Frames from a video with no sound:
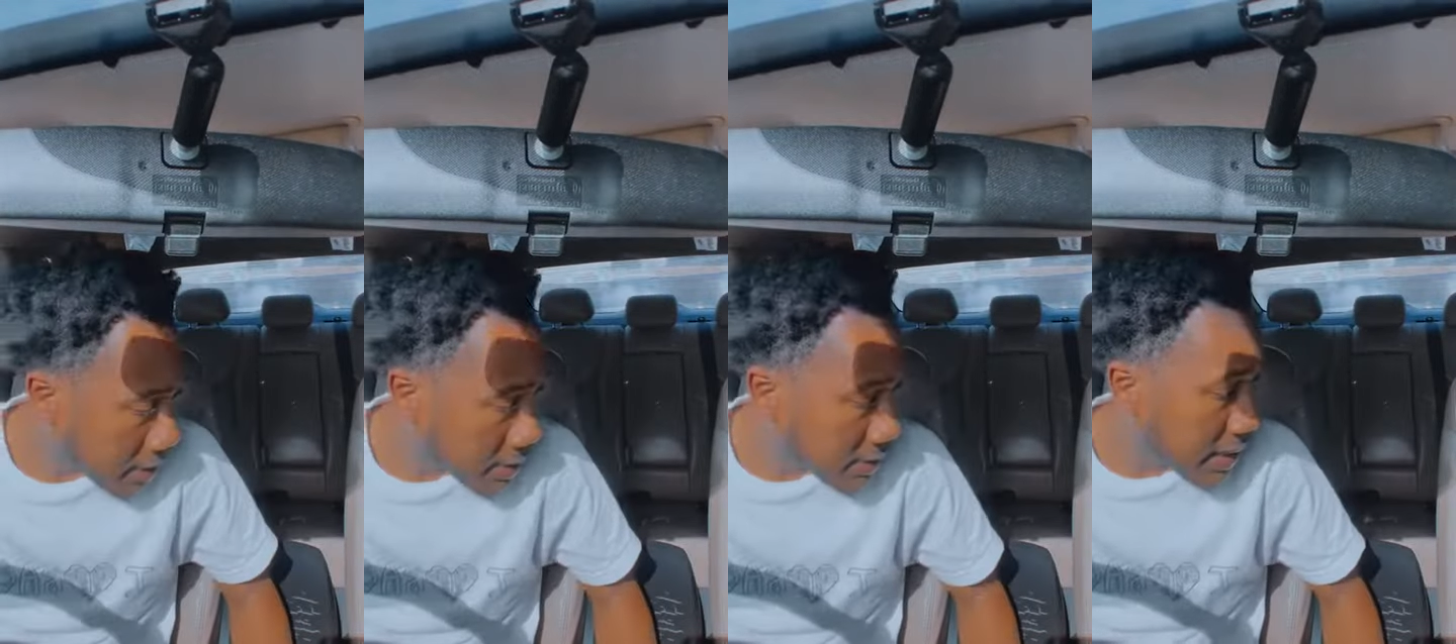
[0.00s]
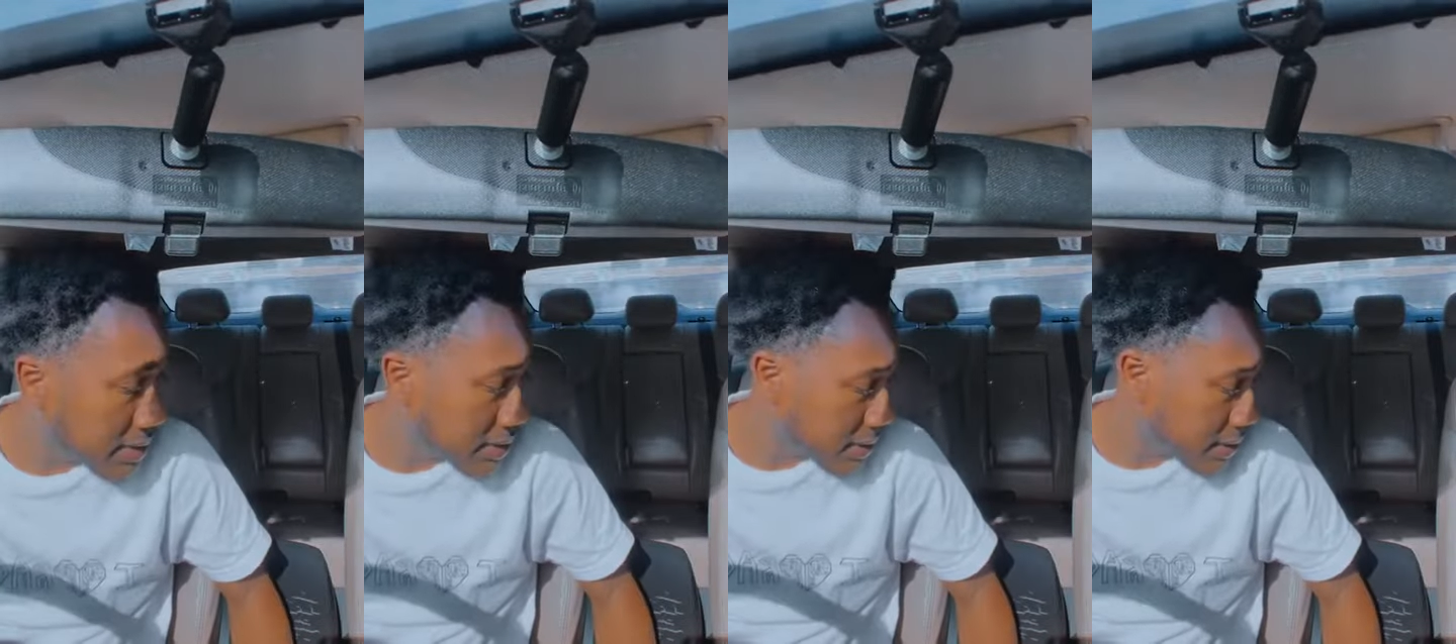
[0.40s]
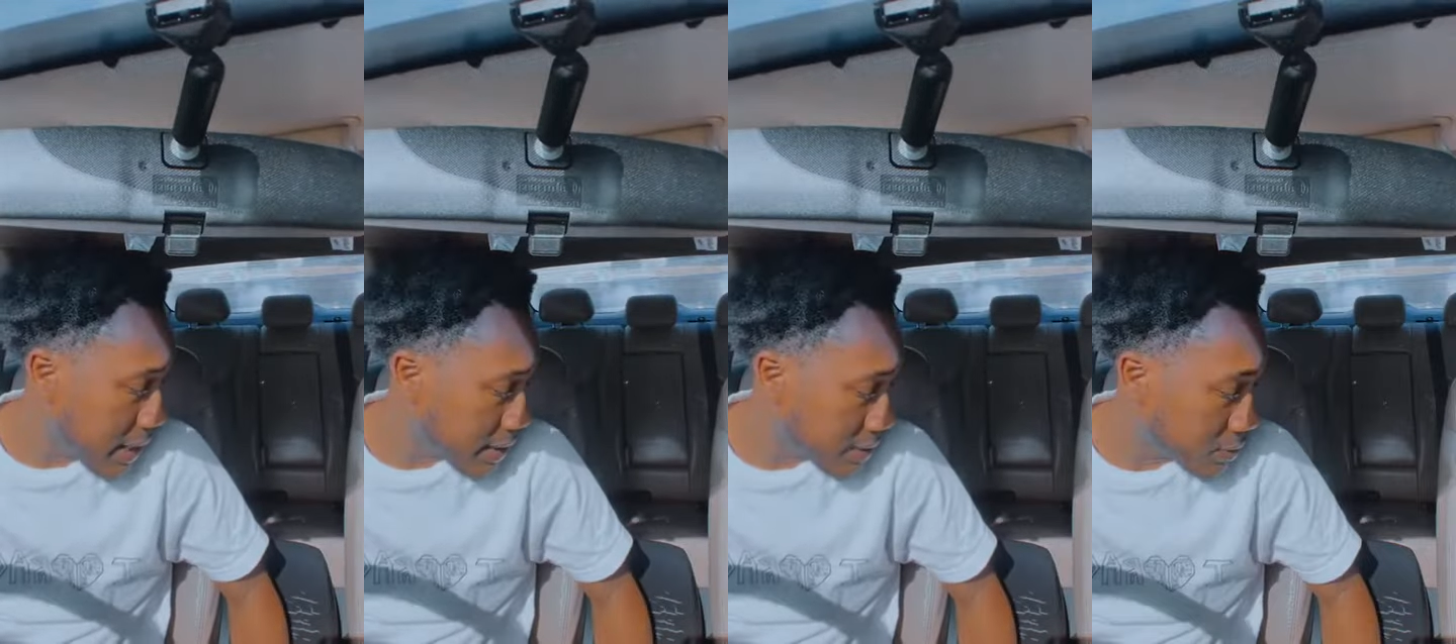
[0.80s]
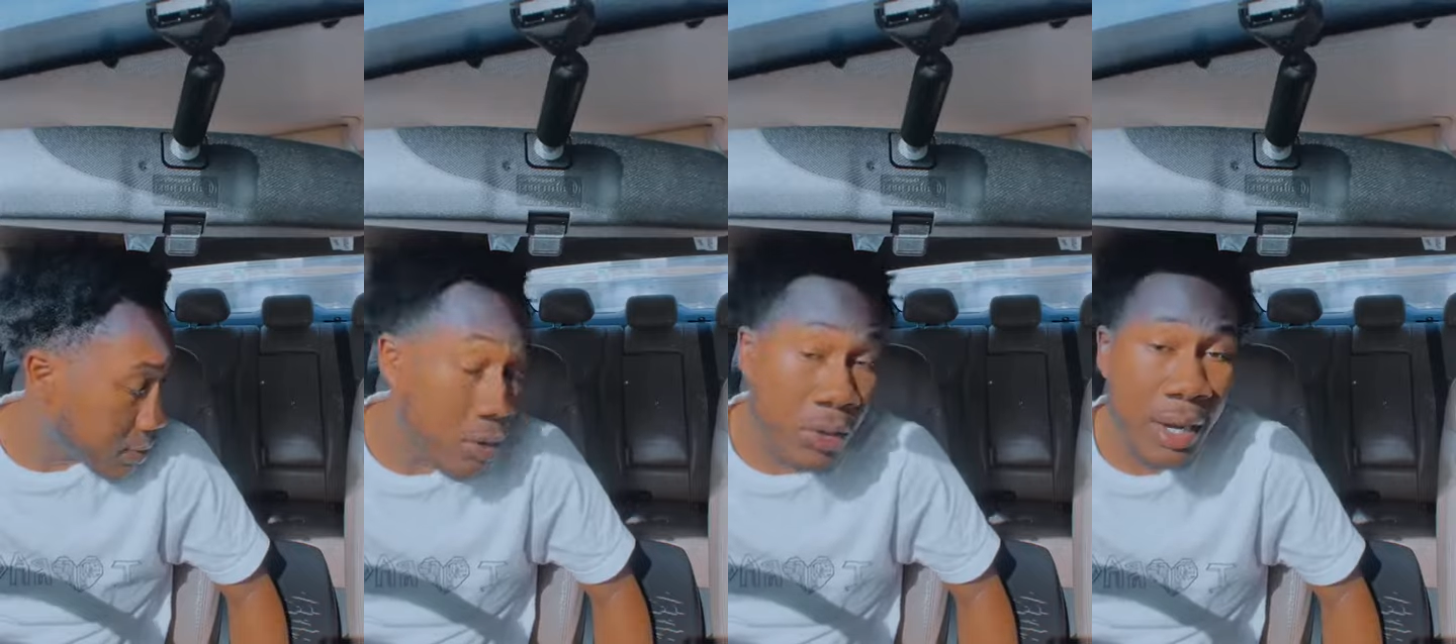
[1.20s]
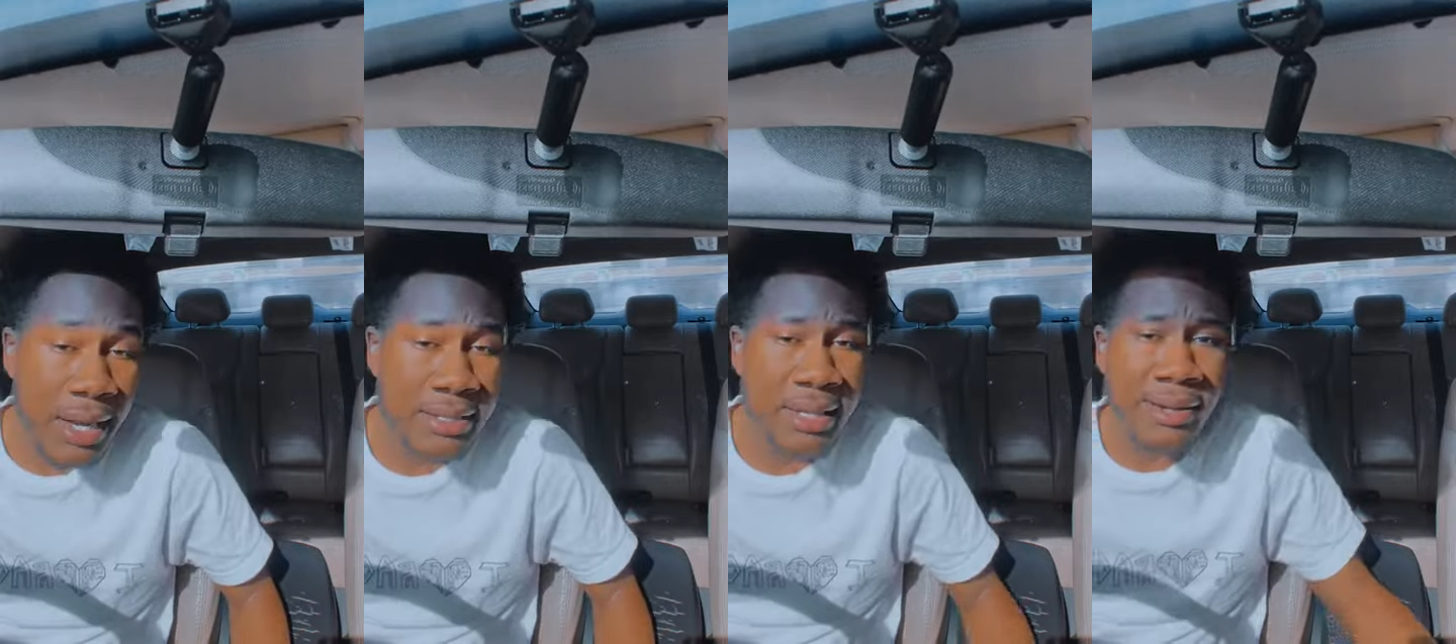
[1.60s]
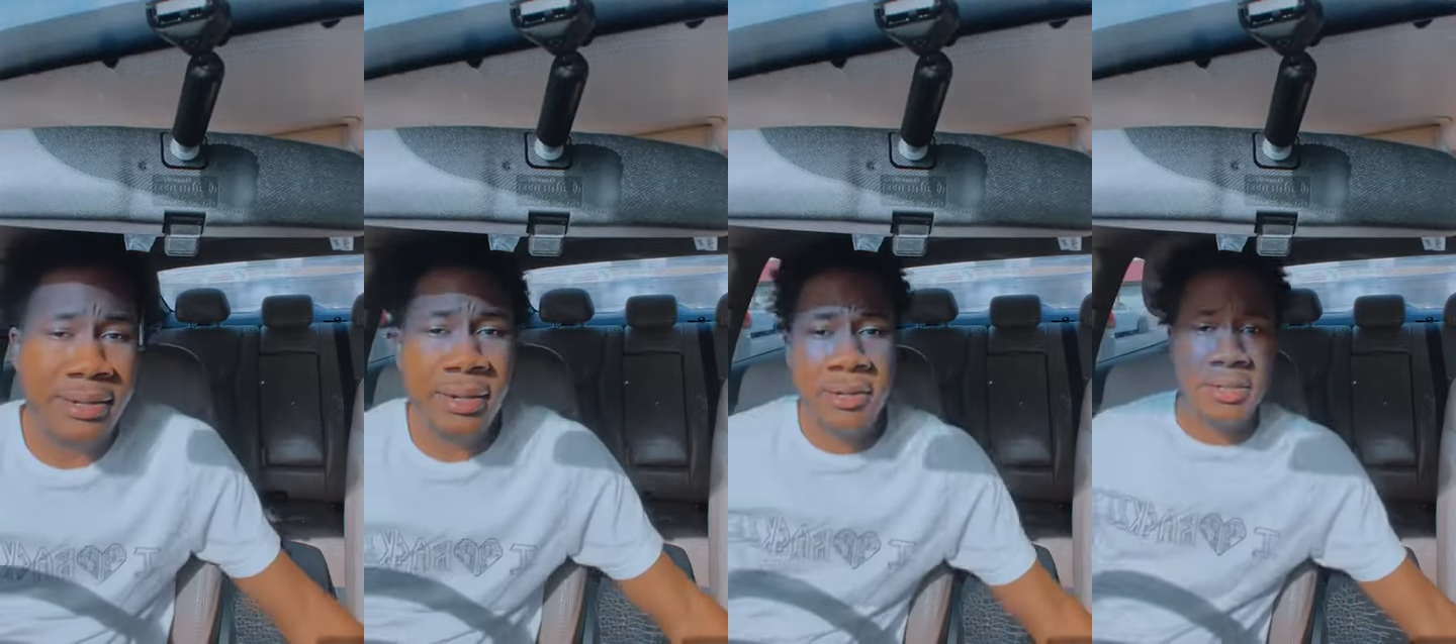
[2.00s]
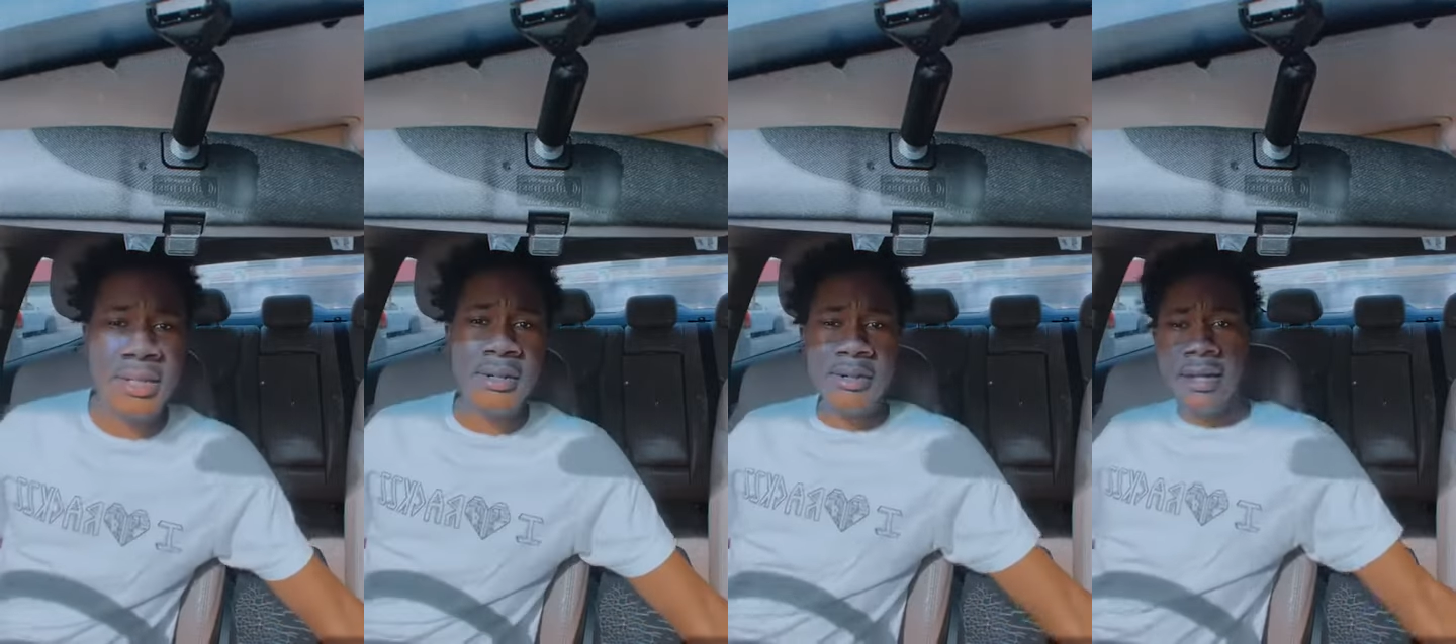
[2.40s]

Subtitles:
today is just the day that you're going to crash out and go to jail,